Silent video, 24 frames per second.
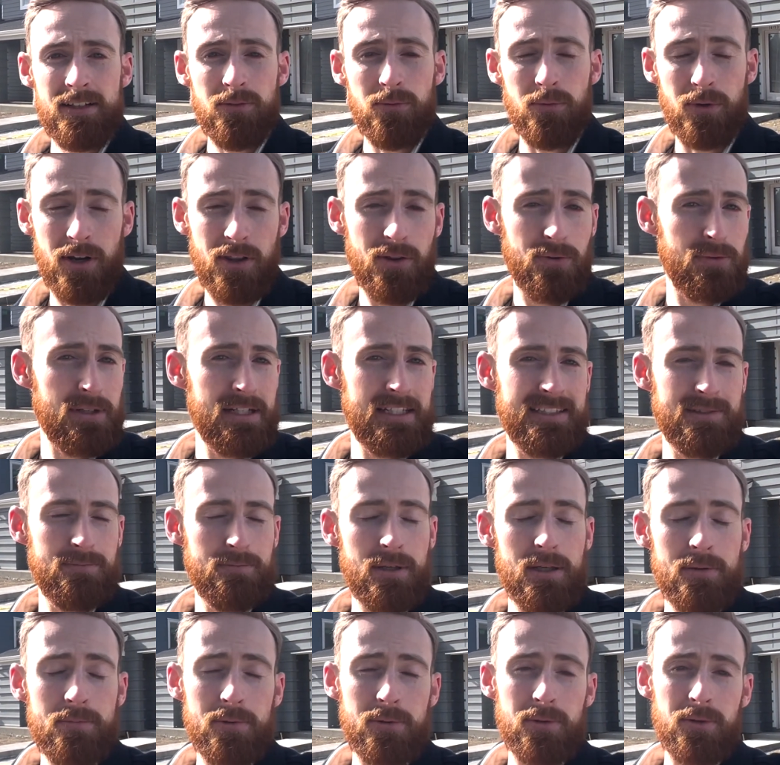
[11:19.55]
one of the reasons
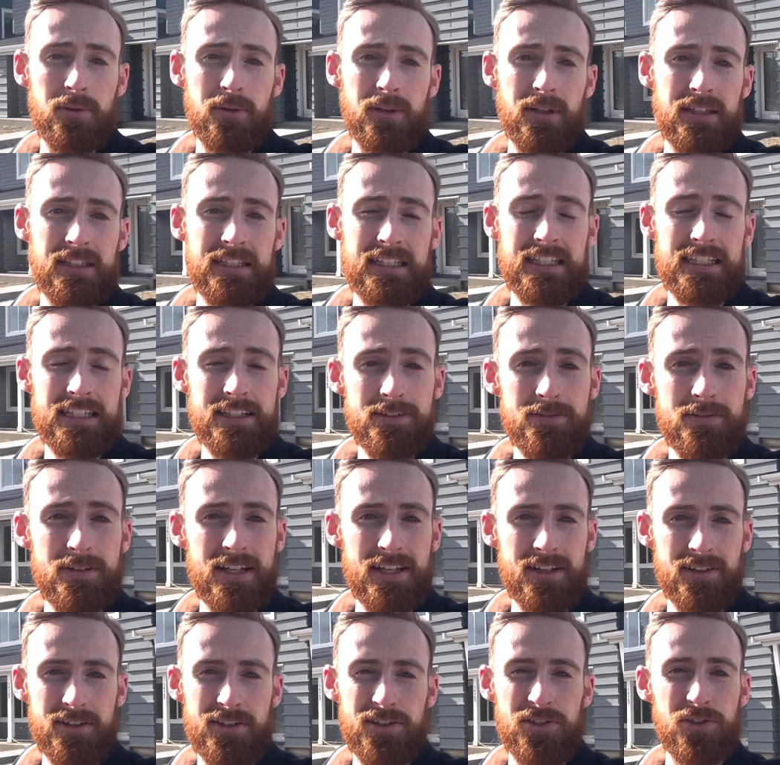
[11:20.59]
people live
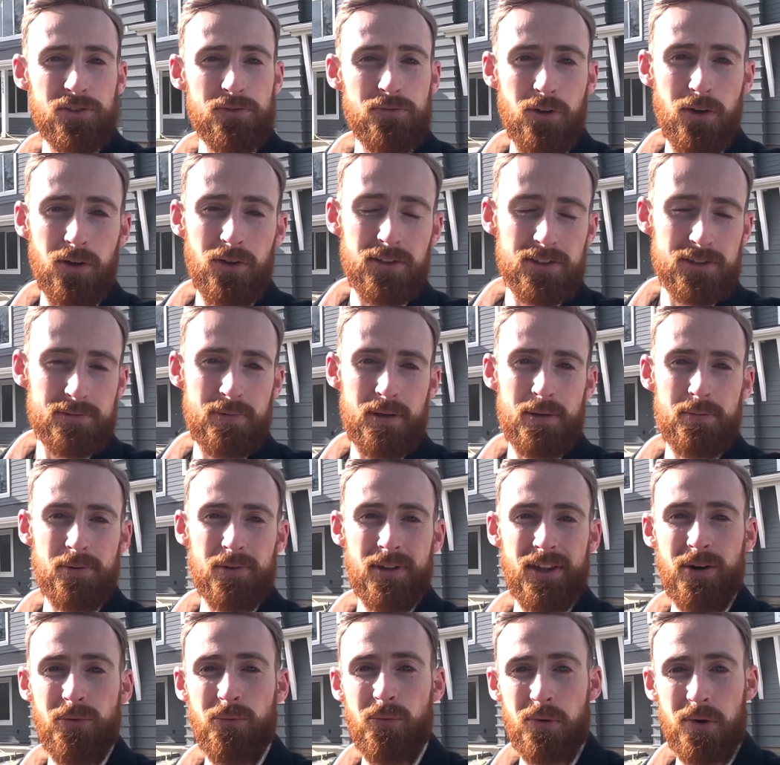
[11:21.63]
here in Duvall is people
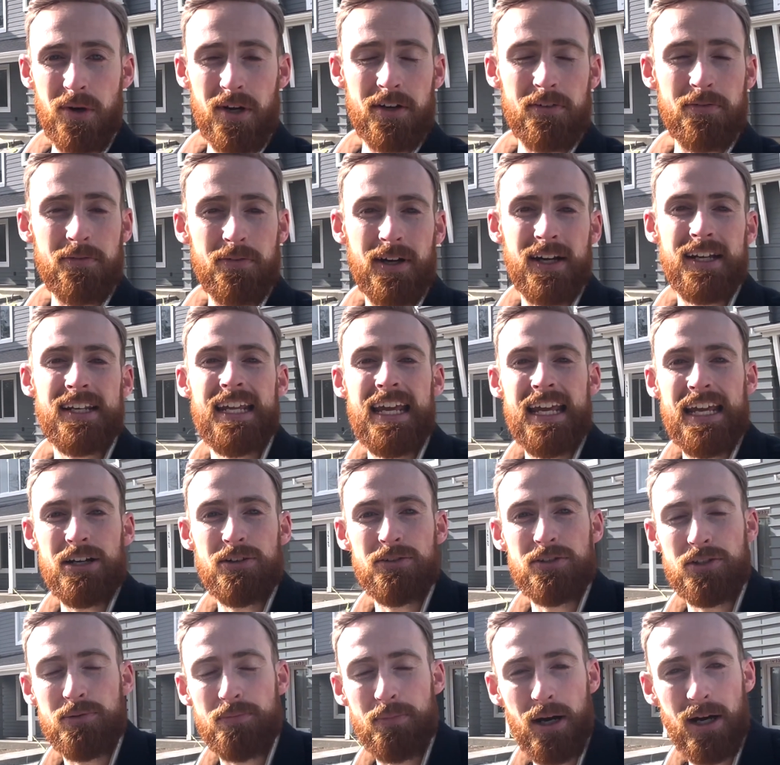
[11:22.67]
that wanna find
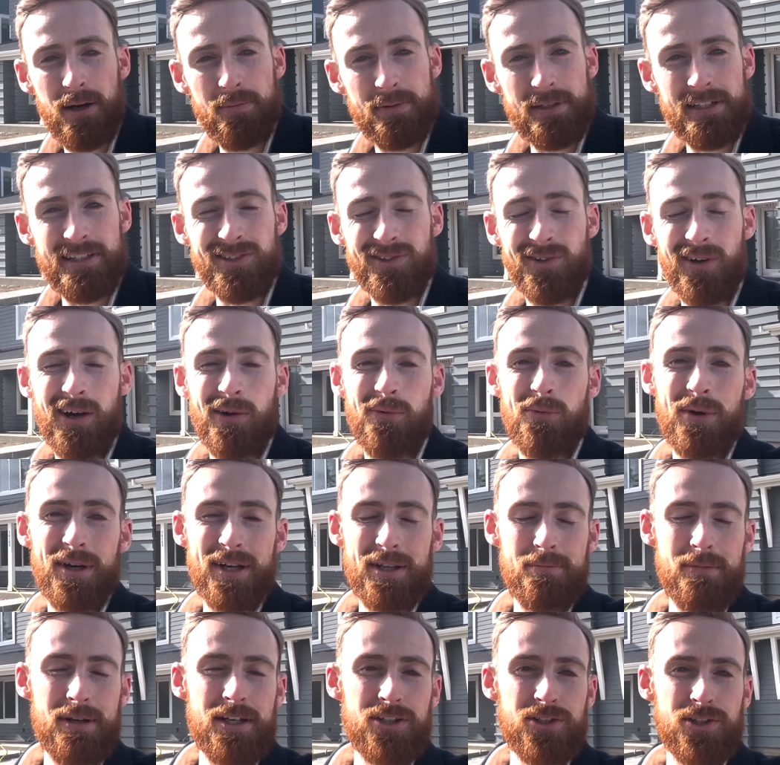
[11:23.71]
acreage property. So I
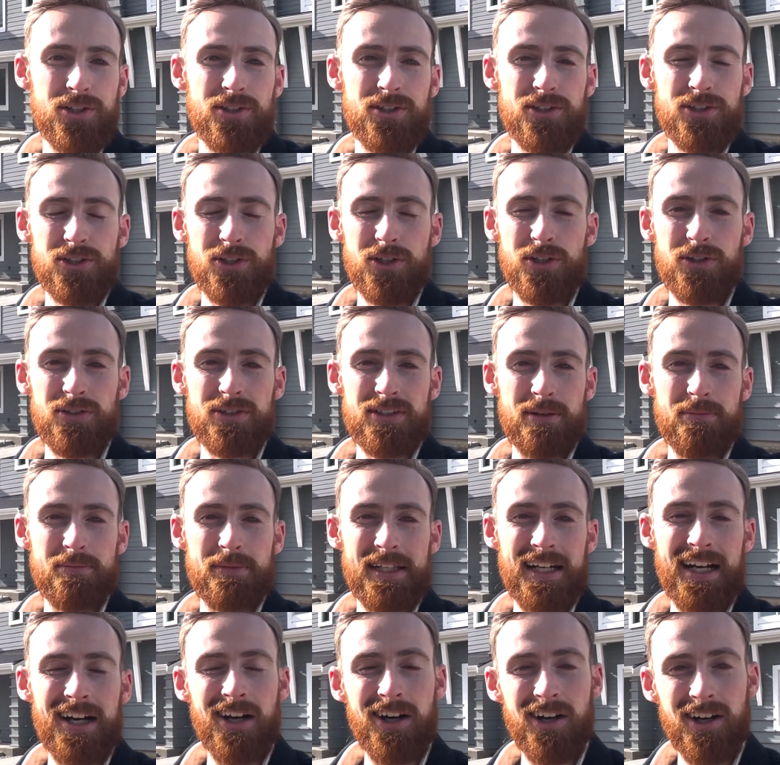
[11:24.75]
wanna make sure to show you
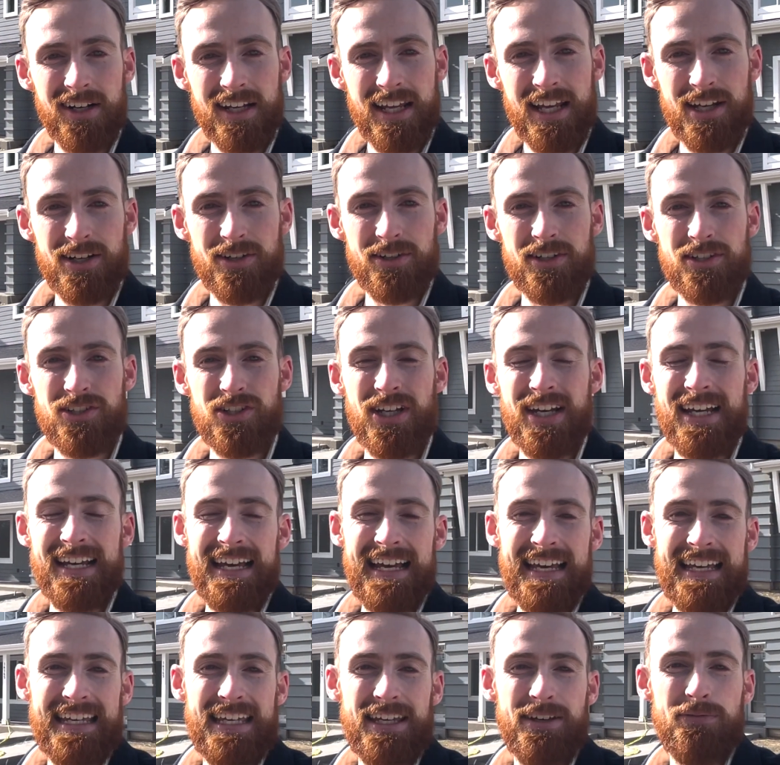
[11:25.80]
something on acreage,
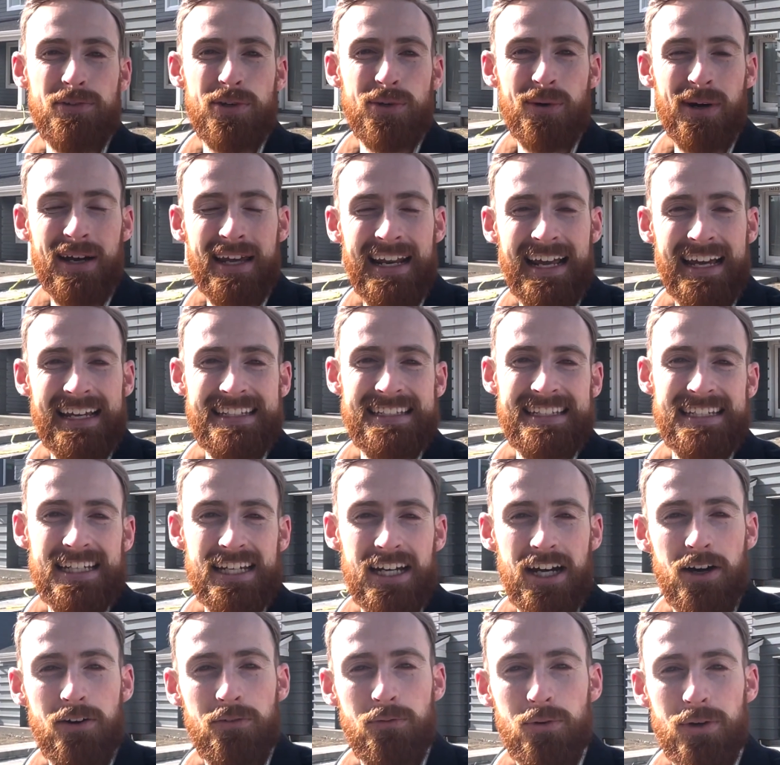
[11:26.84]
give you an
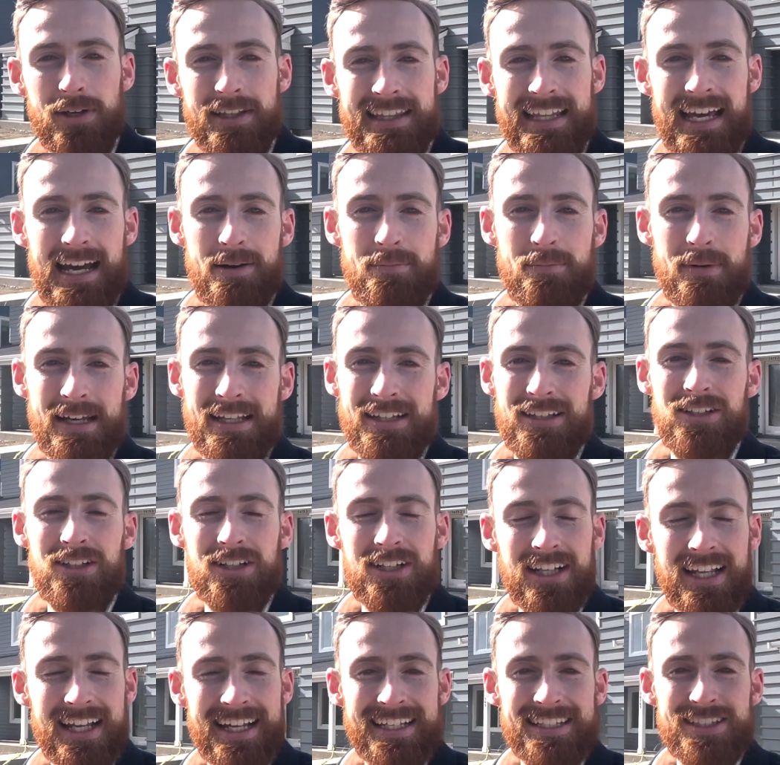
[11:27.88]
idea of what that might
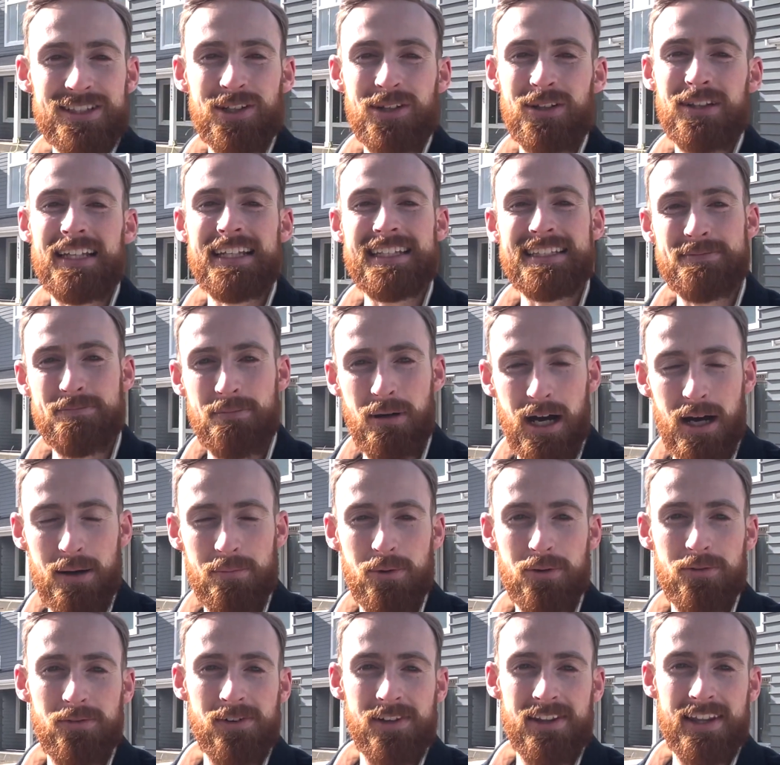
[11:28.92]
look like. So let's
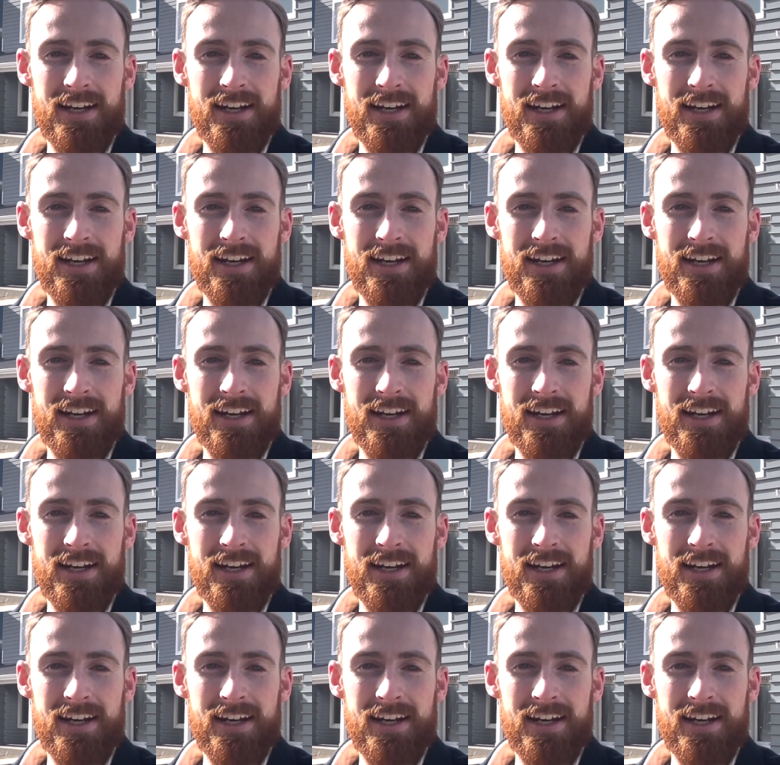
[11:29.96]
pop over